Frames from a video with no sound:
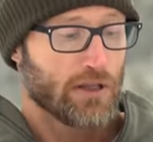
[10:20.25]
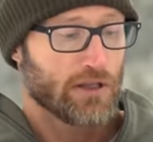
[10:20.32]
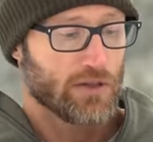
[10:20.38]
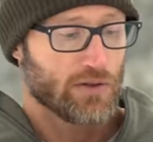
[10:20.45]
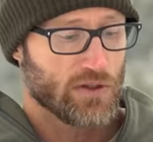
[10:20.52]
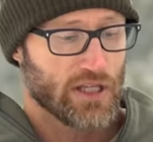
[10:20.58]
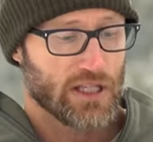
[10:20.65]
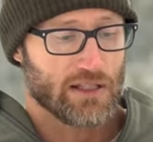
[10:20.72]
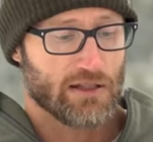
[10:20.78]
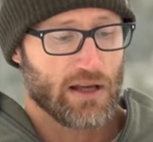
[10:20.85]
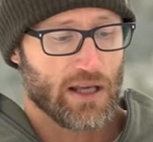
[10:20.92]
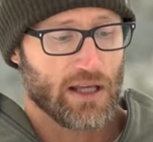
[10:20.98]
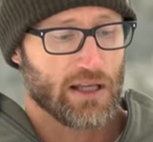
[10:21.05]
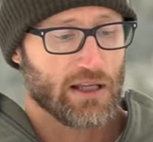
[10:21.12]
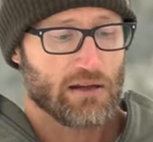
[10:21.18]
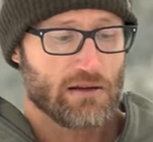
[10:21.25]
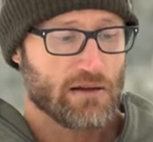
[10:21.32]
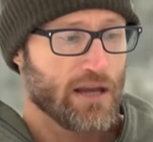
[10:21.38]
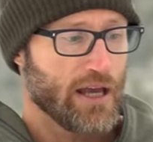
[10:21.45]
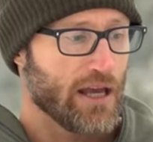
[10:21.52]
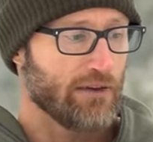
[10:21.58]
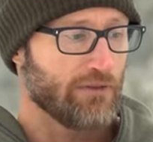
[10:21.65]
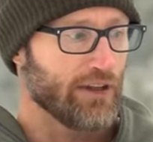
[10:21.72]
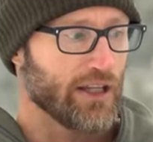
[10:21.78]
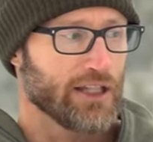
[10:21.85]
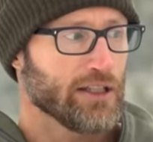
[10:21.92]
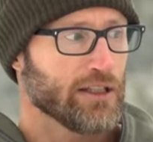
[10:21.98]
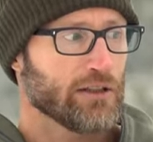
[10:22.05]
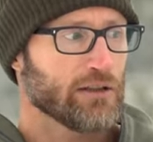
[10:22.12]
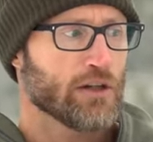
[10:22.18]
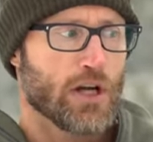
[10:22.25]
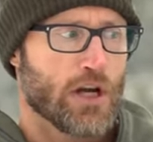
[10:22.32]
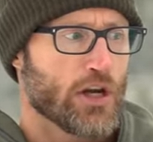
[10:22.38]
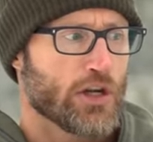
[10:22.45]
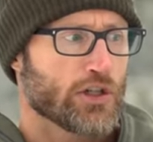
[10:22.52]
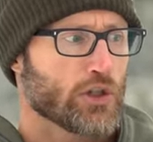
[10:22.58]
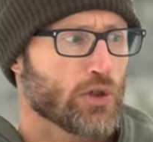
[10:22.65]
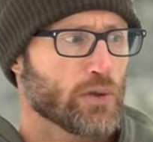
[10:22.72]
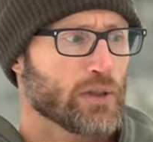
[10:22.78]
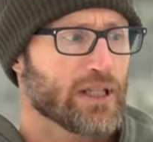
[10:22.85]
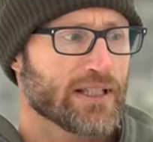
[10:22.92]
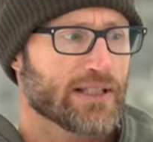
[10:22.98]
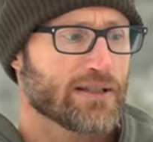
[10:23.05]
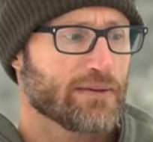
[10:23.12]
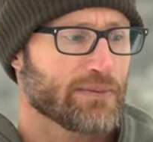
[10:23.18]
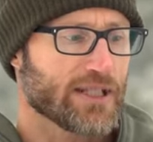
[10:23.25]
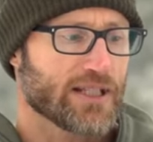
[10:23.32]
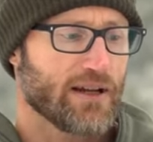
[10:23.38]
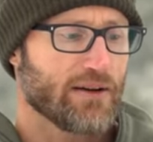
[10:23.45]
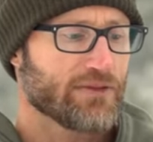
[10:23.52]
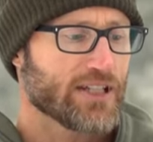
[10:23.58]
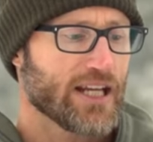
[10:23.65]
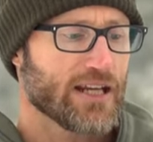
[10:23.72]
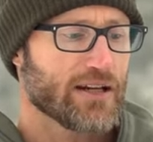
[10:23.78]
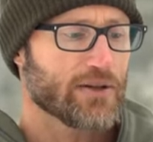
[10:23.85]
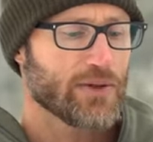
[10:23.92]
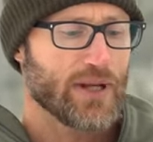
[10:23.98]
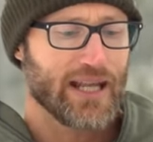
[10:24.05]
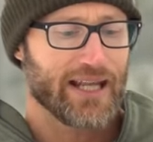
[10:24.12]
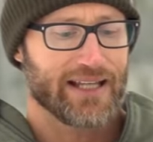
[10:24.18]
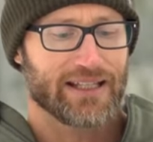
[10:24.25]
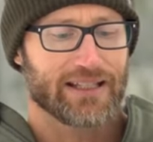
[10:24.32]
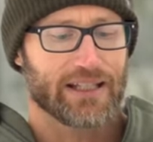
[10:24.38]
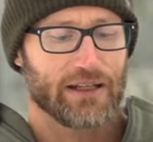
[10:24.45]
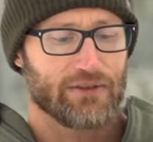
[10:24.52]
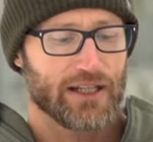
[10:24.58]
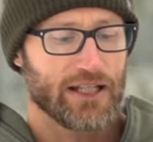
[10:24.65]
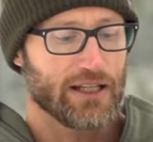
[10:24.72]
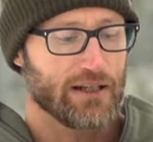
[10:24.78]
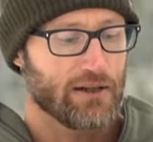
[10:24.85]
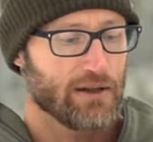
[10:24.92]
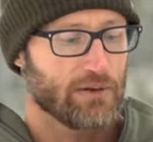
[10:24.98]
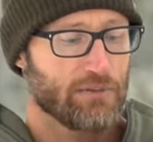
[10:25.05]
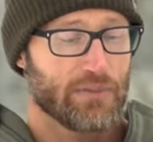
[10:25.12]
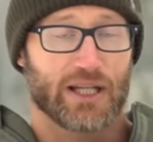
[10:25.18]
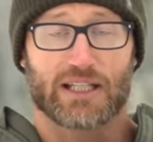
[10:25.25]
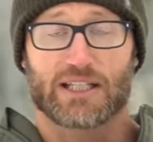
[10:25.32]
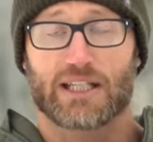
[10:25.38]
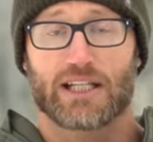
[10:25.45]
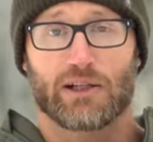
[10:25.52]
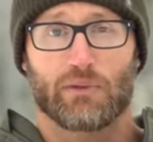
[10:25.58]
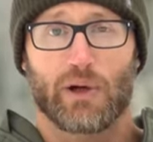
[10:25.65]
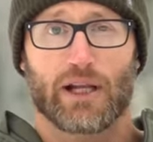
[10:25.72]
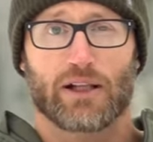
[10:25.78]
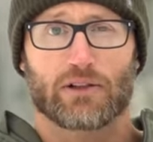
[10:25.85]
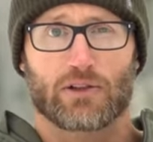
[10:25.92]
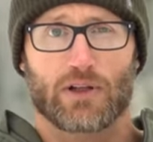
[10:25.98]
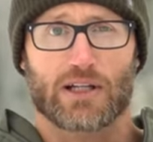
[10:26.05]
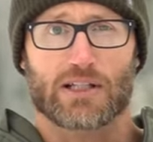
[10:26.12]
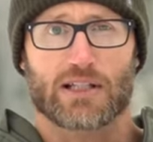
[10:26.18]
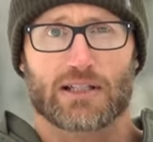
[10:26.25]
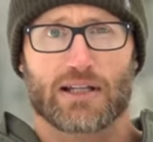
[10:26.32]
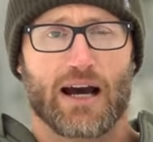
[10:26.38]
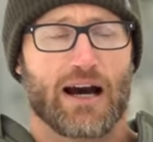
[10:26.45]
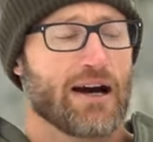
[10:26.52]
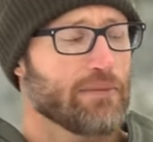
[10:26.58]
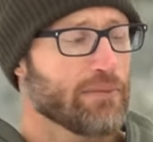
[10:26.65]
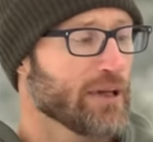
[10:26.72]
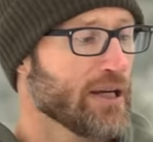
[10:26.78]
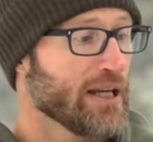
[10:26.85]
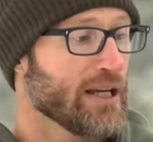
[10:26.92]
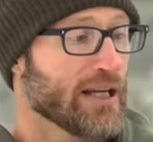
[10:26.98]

Using a F A L, shortening some stuff down and giving it Picatinny rail across the top,